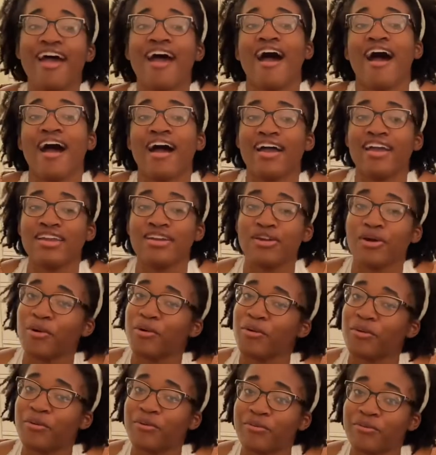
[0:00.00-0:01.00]
I
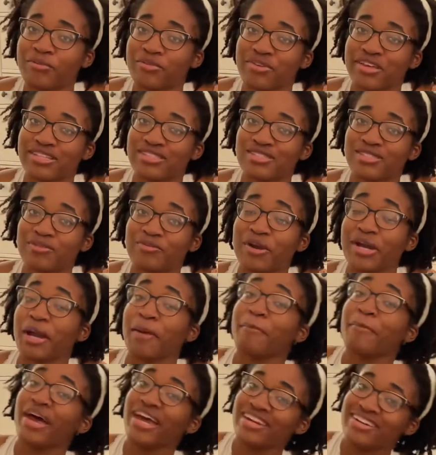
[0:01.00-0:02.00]
know it's
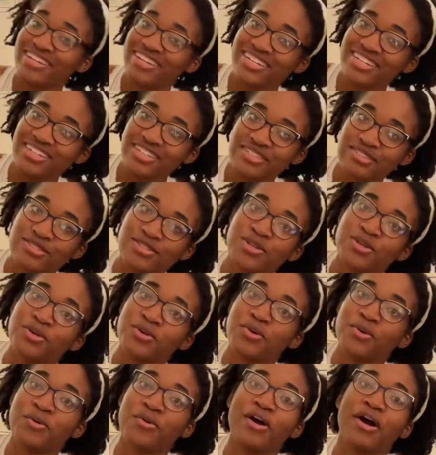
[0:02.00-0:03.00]
recommended
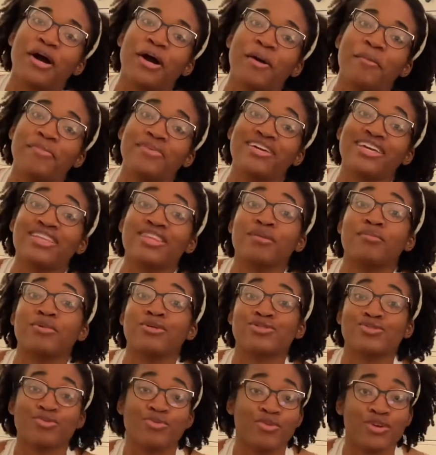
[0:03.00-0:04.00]
to get the
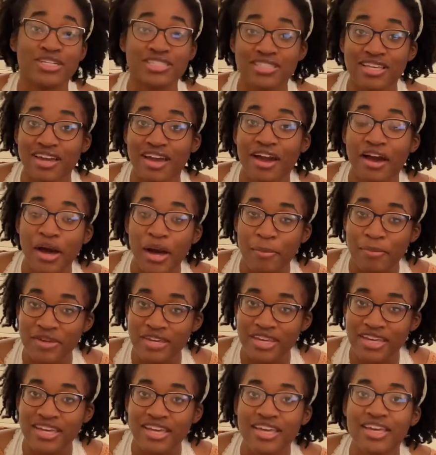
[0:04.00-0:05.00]
most recent
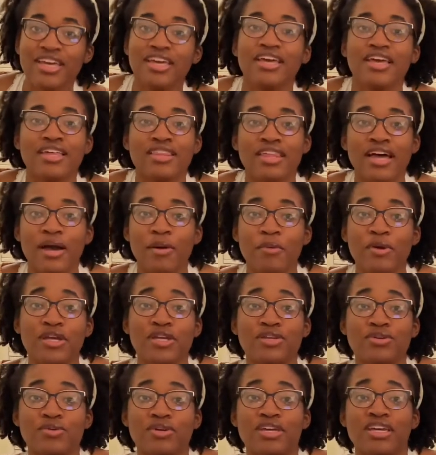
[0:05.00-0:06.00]
copy. That way
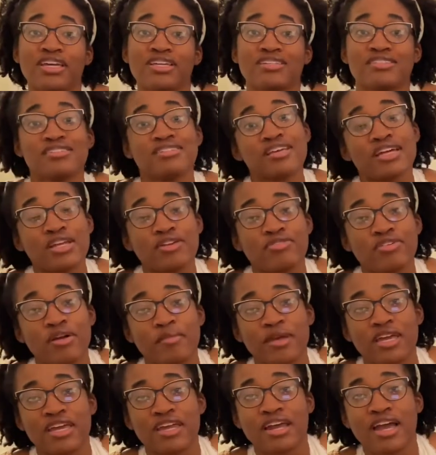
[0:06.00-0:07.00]
you can study from
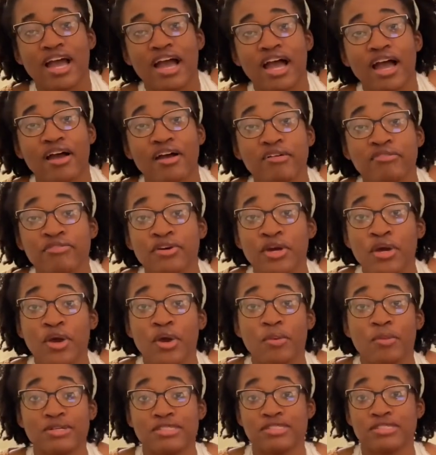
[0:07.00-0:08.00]
it and have
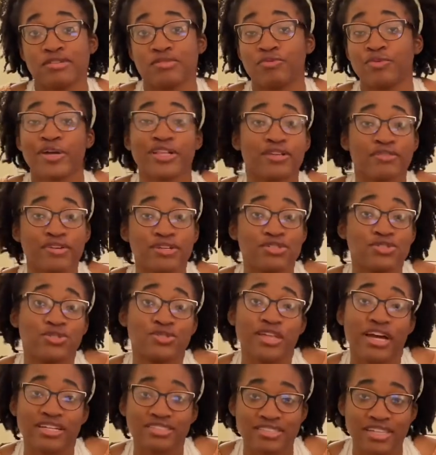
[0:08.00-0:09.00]
what's relevant to
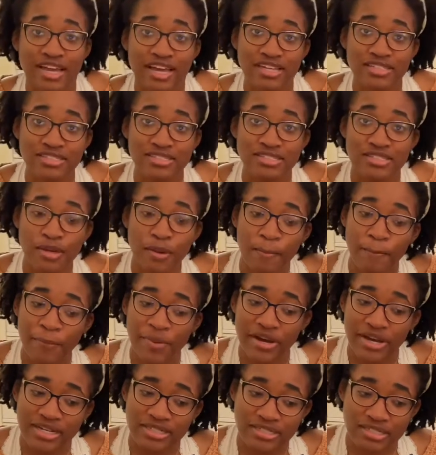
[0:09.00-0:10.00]
that test.
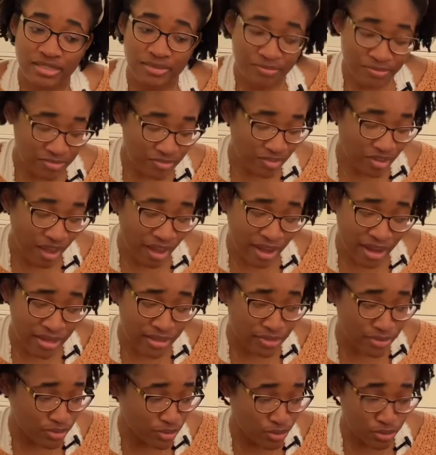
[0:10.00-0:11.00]
But
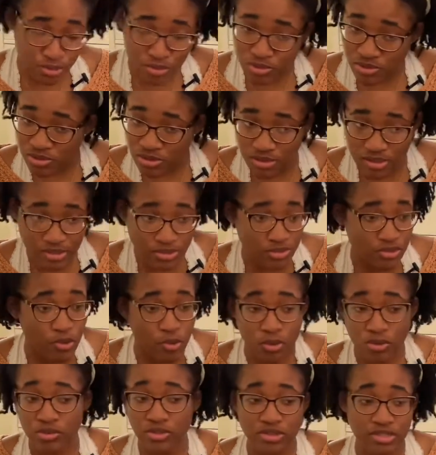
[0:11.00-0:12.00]
I used this
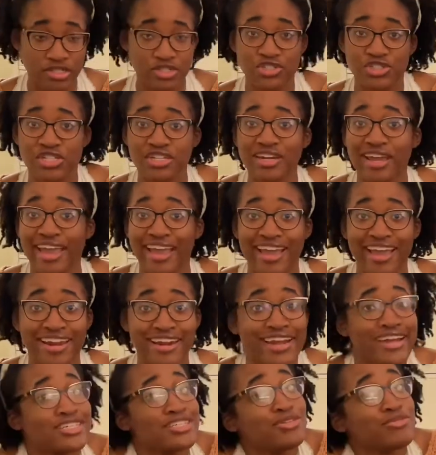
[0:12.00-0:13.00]
old edition and
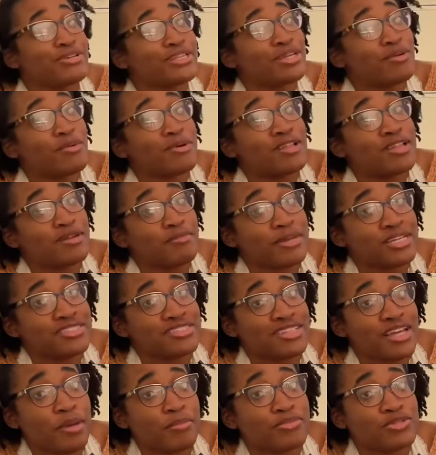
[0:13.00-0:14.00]
I did really well on my
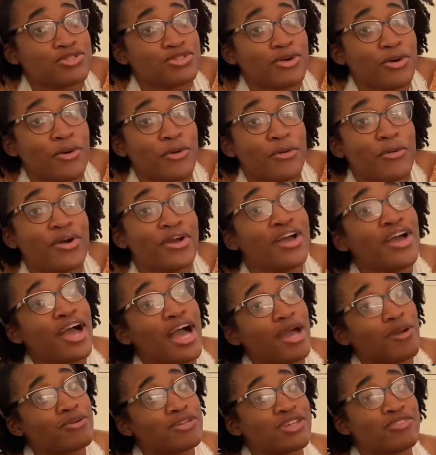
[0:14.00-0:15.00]
steps. So
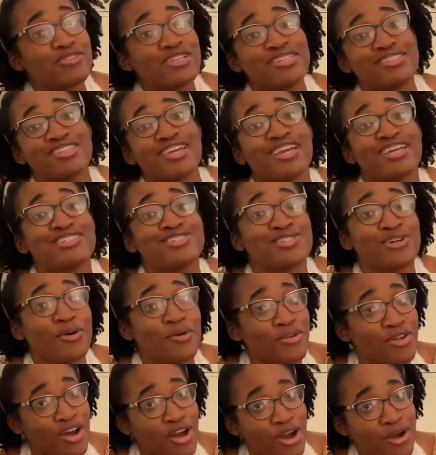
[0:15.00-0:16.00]
I would definitely say don't
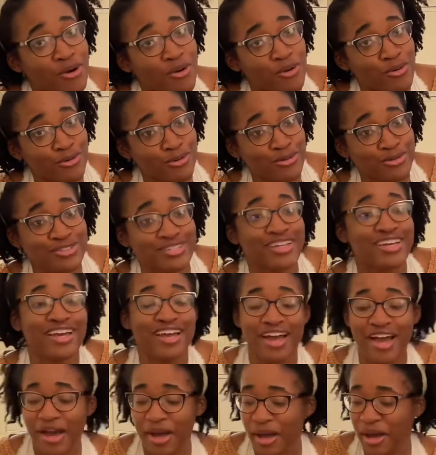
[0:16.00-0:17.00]
knock old
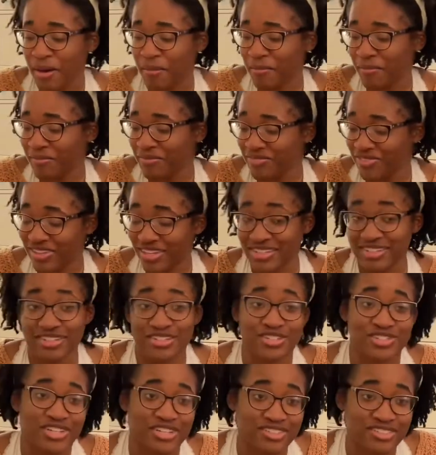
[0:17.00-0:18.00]

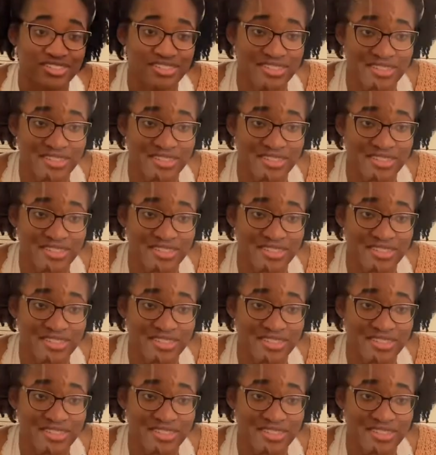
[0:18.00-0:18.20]
editions.